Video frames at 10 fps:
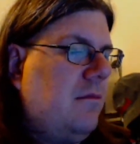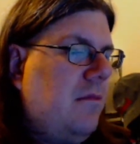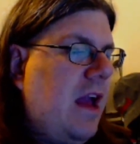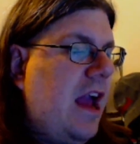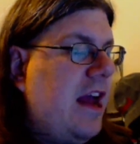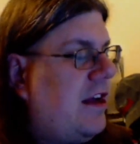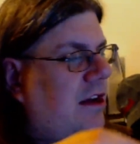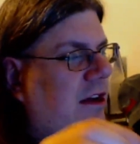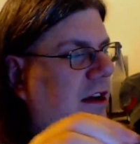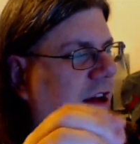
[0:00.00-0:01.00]
and
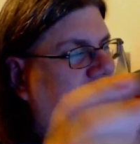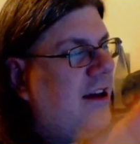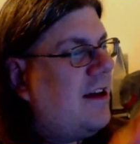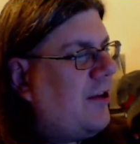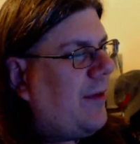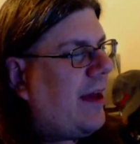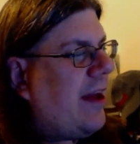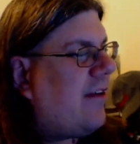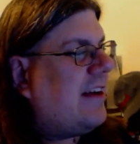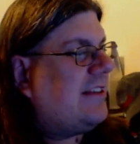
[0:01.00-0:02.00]
you hear
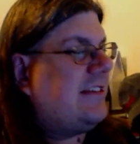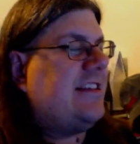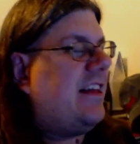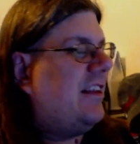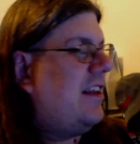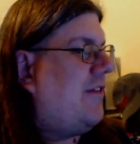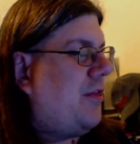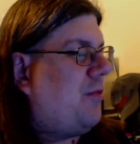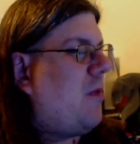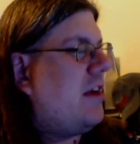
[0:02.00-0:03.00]
it at the tail end of a
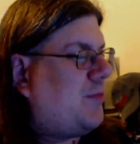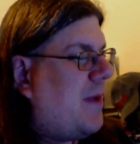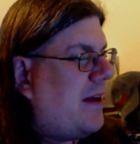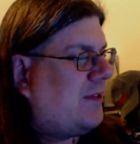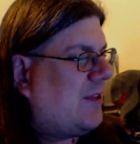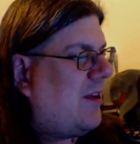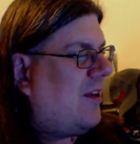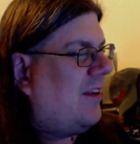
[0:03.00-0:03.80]
thrash metal song,